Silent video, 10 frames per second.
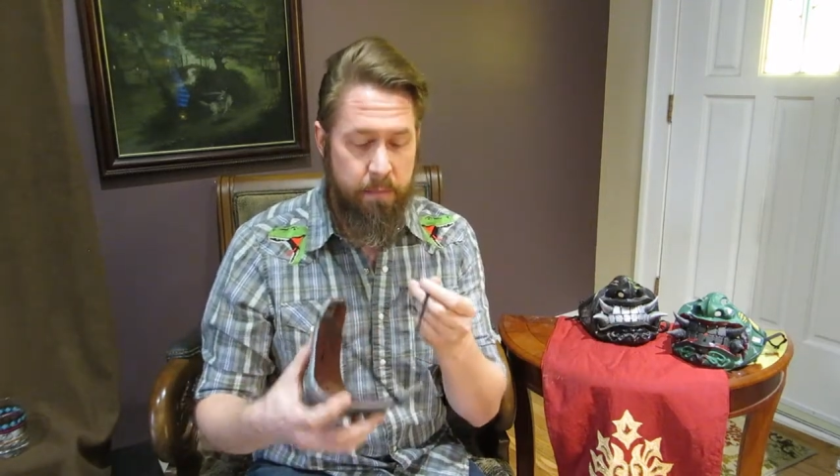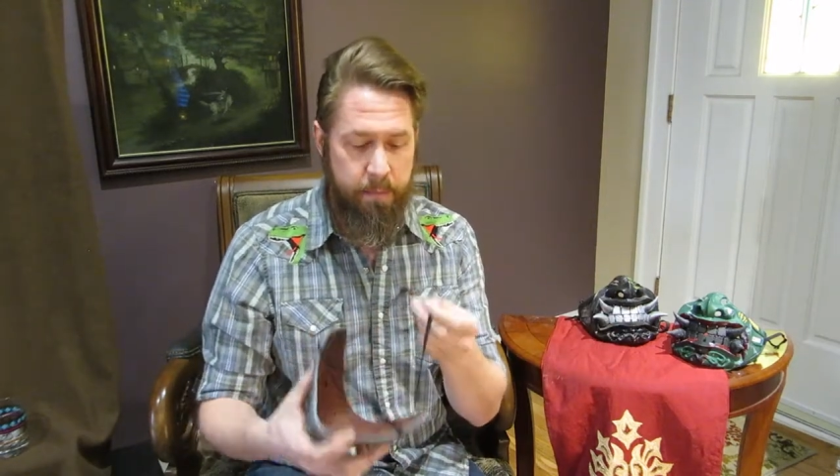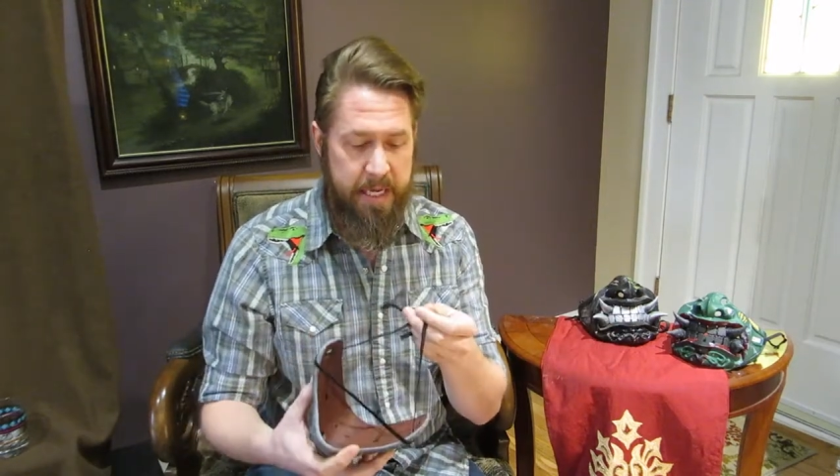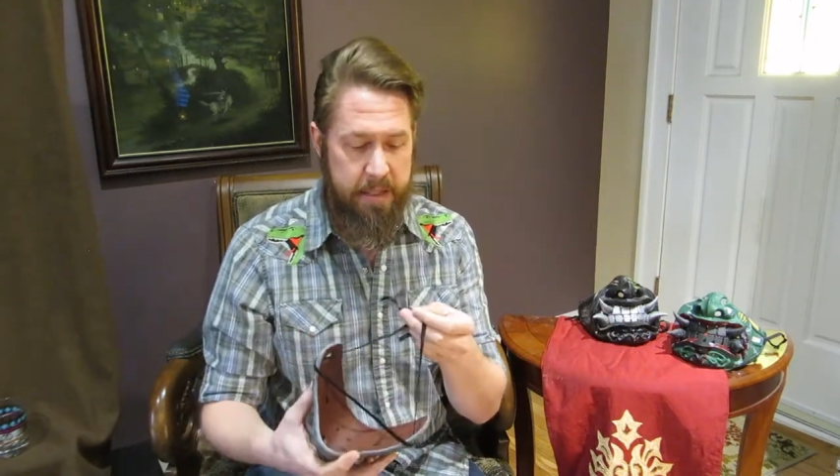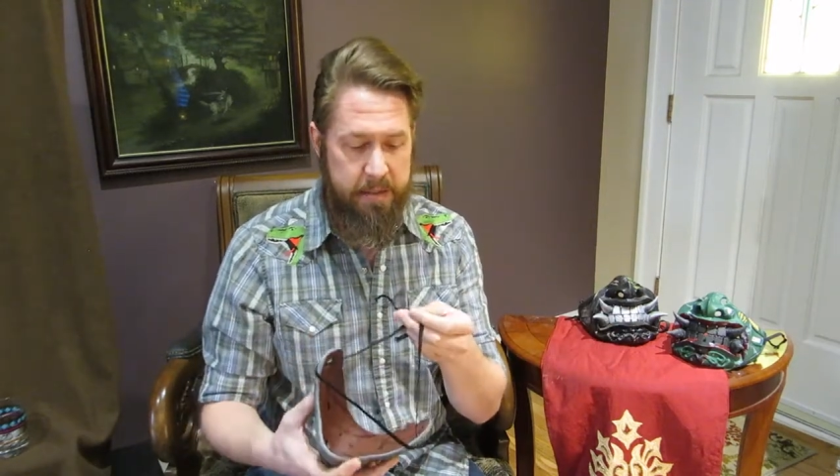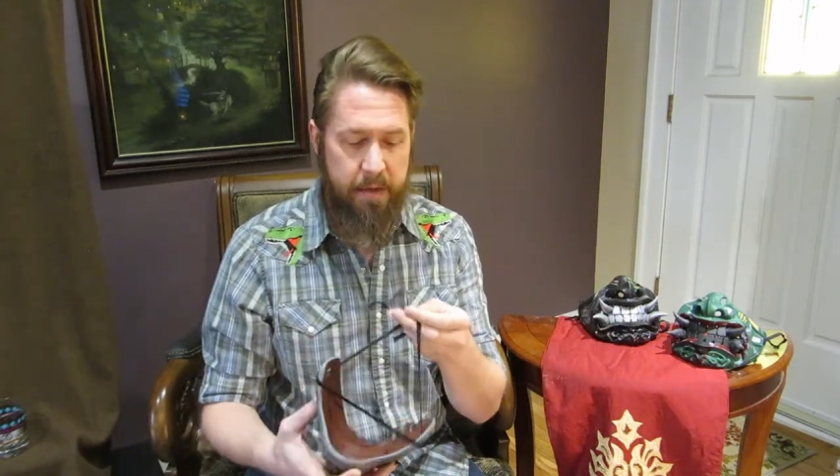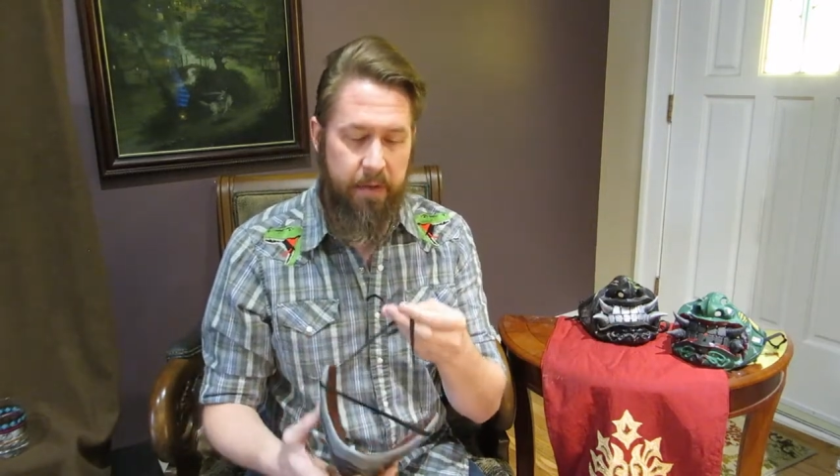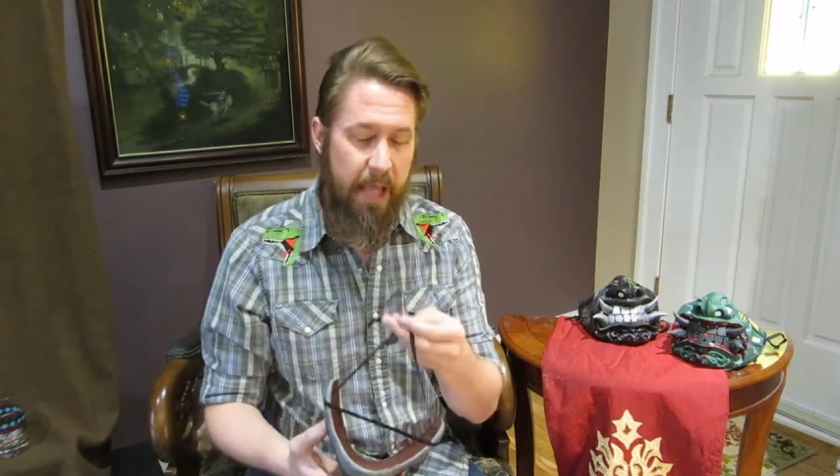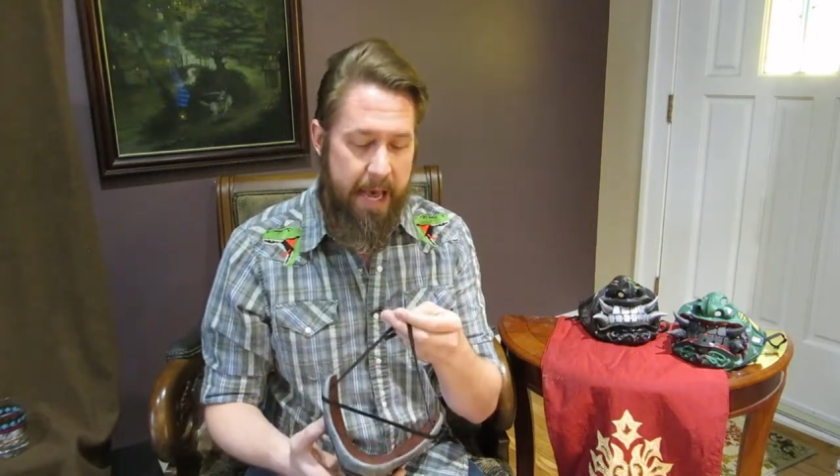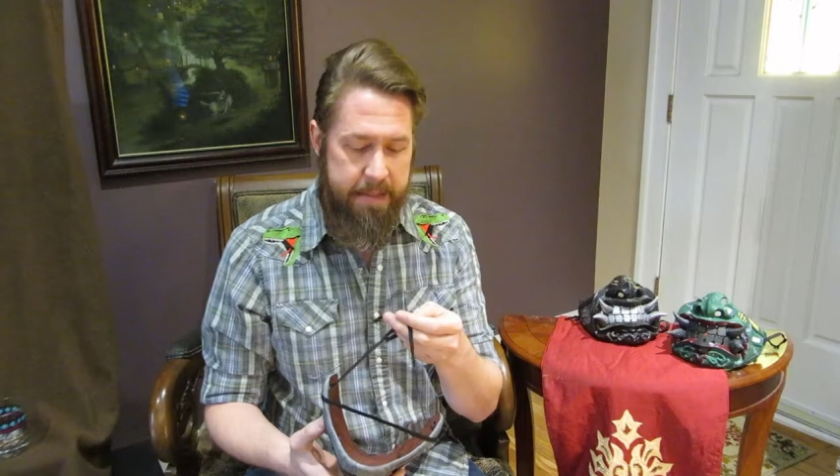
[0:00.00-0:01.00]
piece of
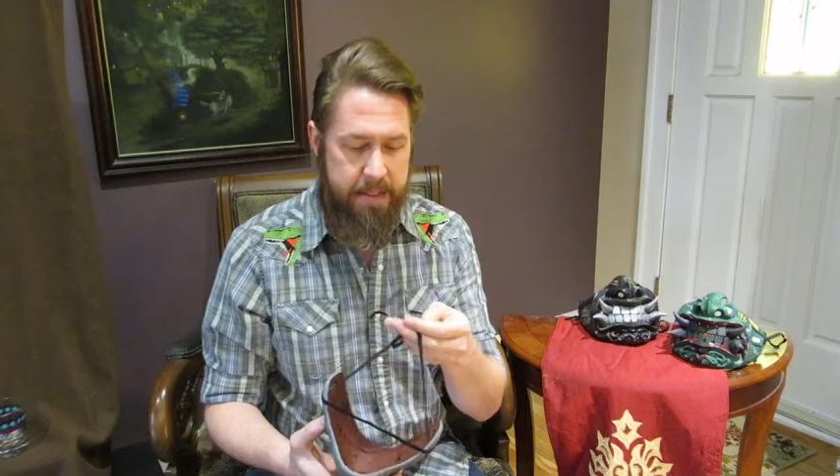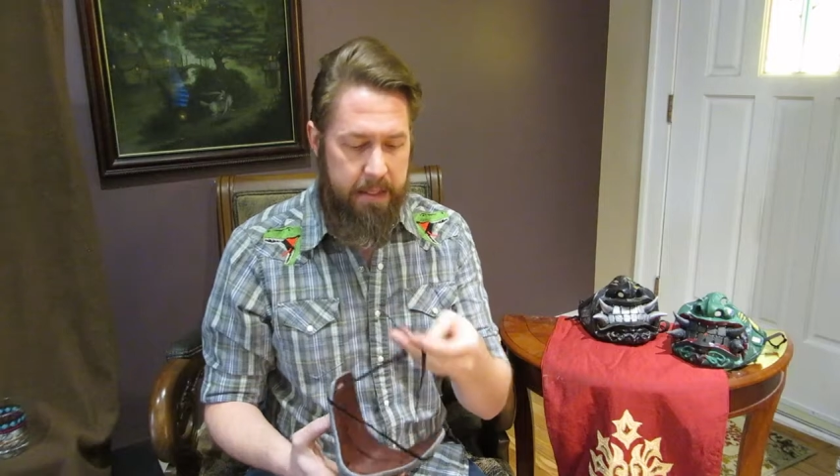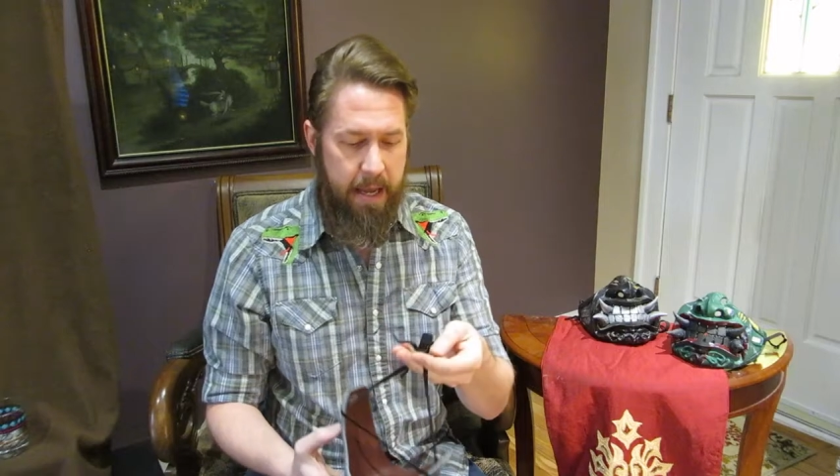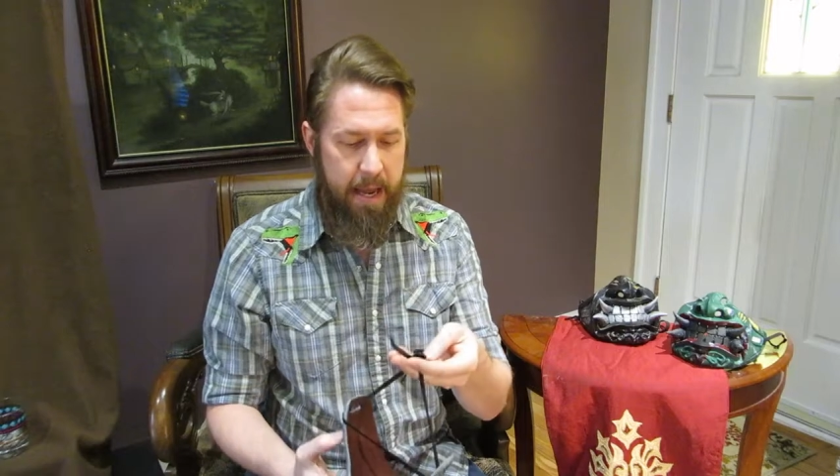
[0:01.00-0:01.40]
elastic